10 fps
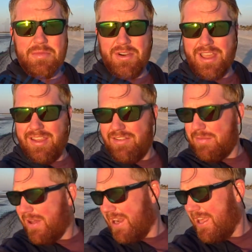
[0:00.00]
morning,
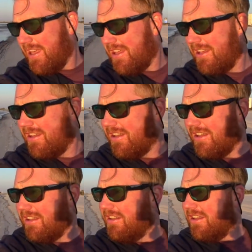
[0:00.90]
everybody.
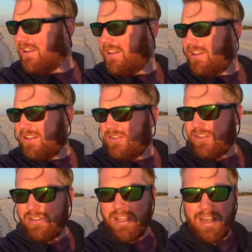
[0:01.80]

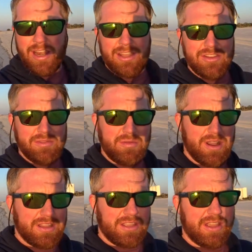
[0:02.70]
Talina and I just
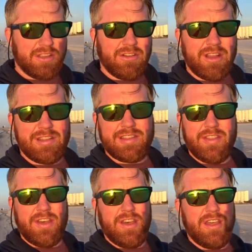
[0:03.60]
walked across
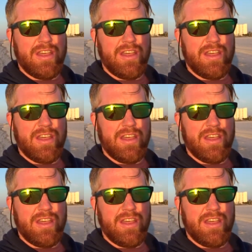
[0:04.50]
the